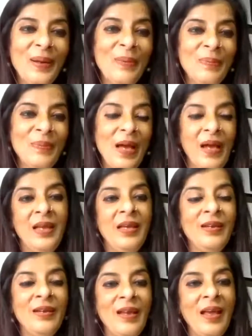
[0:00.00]
I
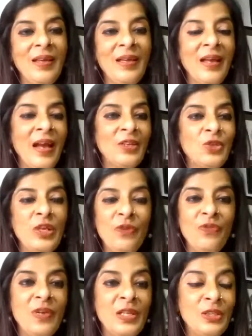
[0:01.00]
can
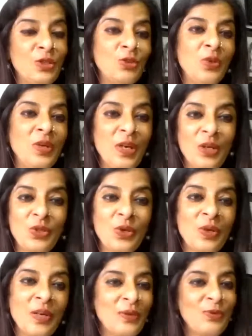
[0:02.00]
actually feel Surya
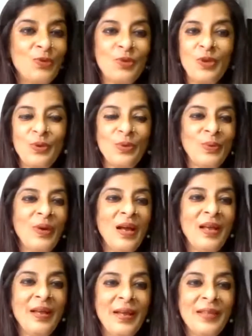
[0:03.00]
talking through you.
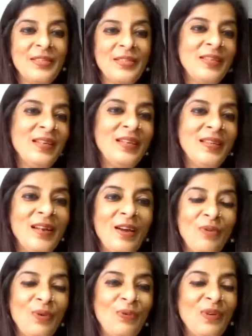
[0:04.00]
I can see the
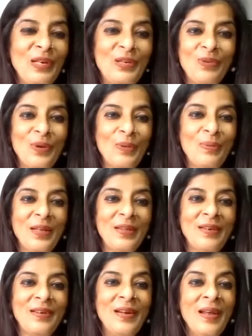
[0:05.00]
love you felt for your
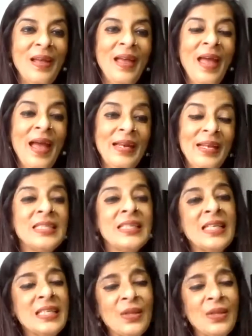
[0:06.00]
brother, and
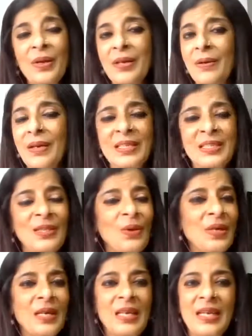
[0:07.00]
it's
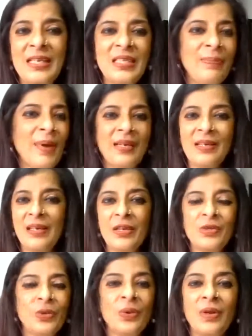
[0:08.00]
not an easy battle
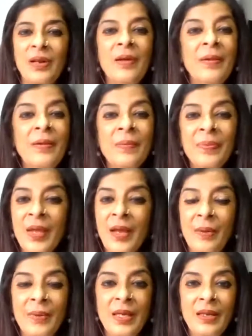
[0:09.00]
at all.
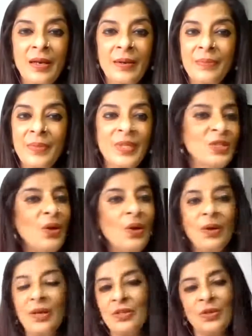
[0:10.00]
It's
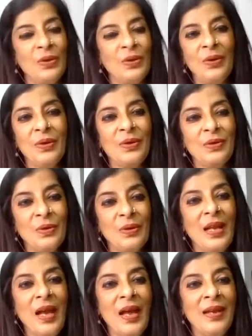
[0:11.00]
not at
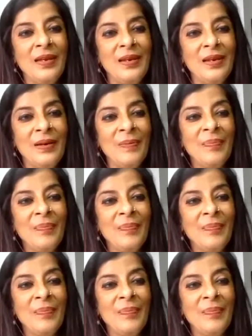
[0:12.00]
all. And